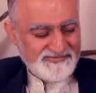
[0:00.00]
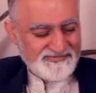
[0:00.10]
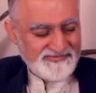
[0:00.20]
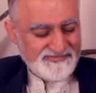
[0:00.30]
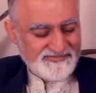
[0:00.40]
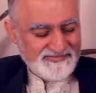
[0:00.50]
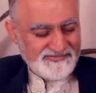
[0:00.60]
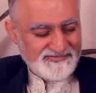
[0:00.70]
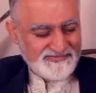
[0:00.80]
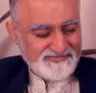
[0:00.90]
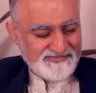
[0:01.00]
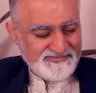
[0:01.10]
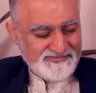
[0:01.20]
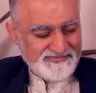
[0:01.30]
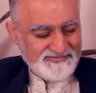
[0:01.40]

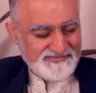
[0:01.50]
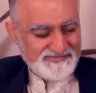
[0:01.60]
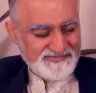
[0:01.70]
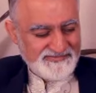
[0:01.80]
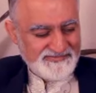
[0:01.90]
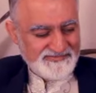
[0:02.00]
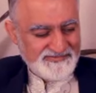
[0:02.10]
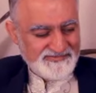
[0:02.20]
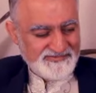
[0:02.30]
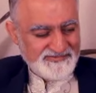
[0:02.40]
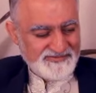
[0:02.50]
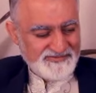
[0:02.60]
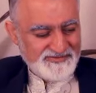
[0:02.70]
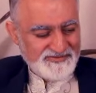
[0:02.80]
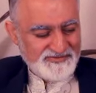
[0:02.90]

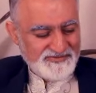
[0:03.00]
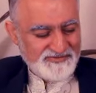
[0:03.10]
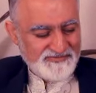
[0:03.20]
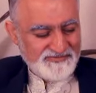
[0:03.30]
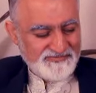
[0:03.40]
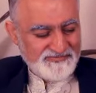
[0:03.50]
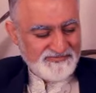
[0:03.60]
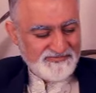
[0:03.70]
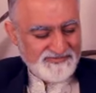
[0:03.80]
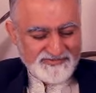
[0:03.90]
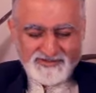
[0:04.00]
No words are spoken by the person on screen.